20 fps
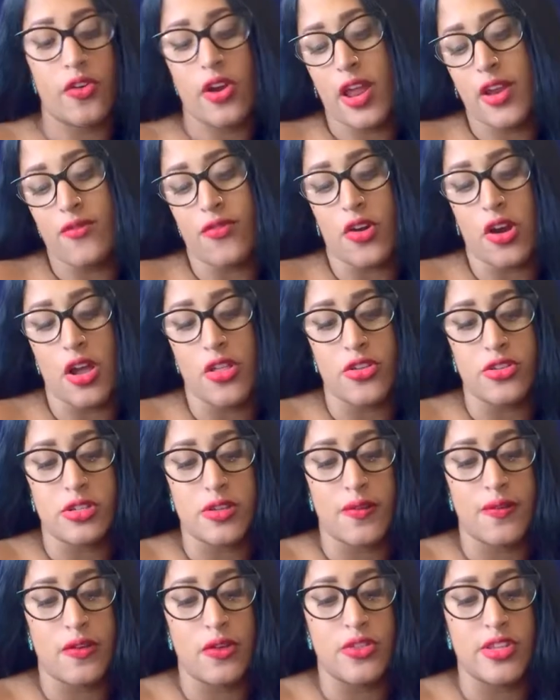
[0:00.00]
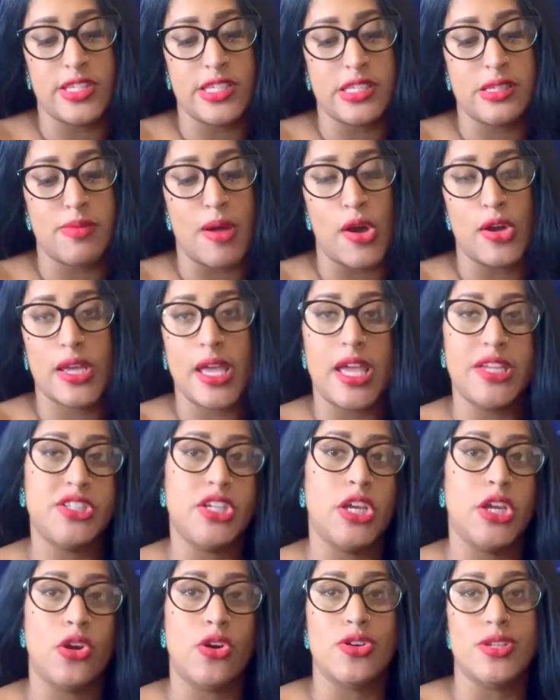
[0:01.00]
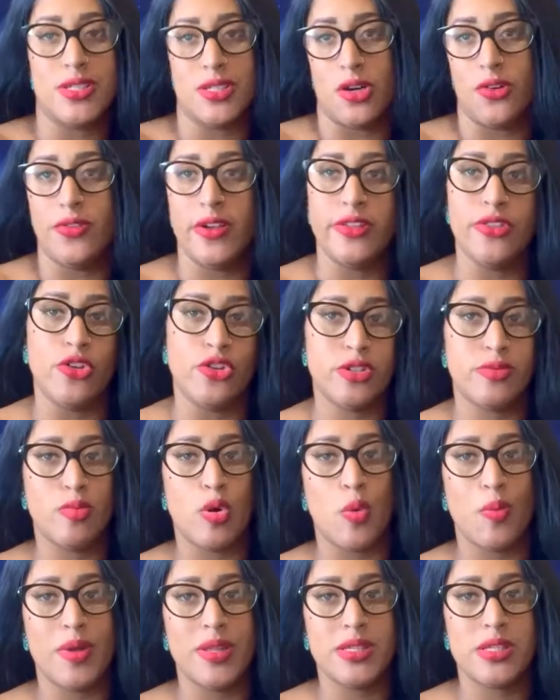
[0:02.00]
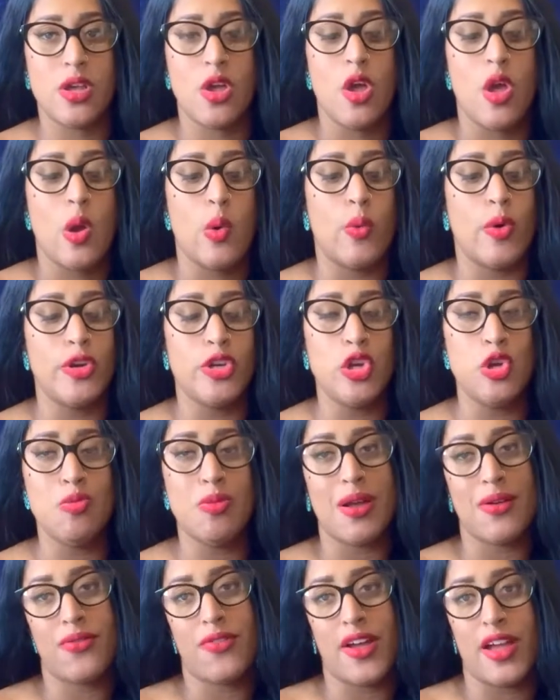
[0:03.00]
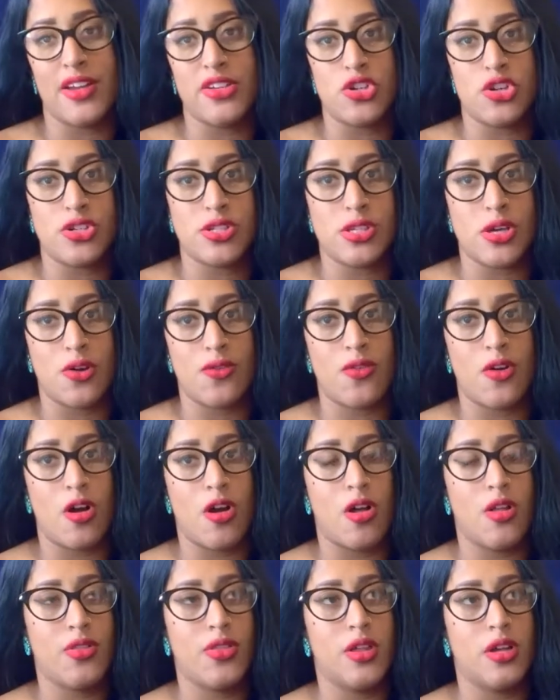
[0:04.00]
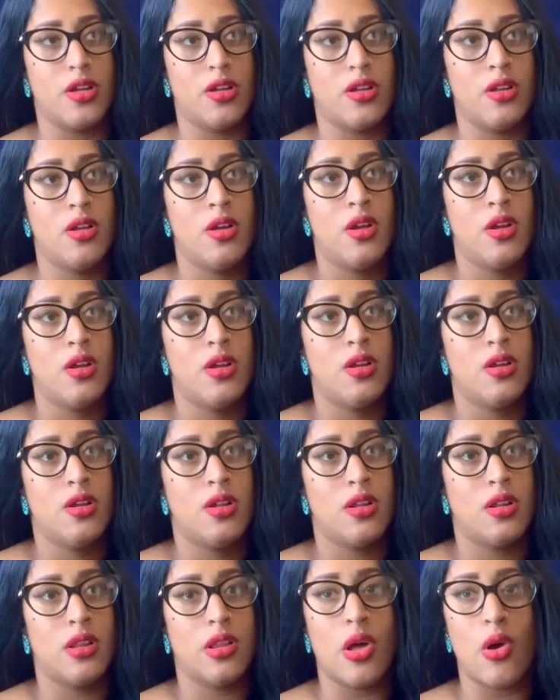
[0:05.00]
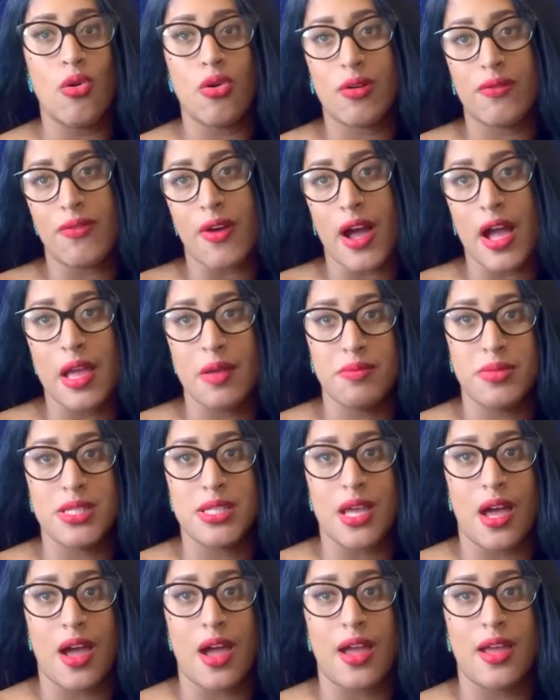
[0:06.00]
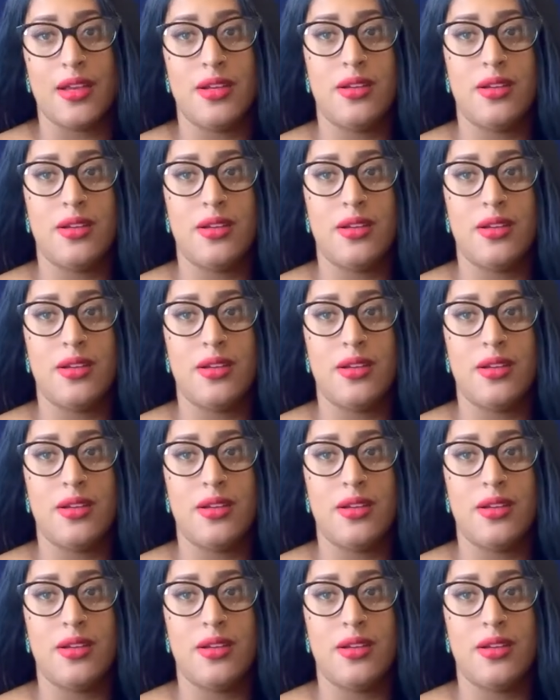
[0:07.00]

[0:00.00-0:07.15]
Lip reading: for others of you, this is about catching yourself in those moments when you might find yourself on the lower vibe side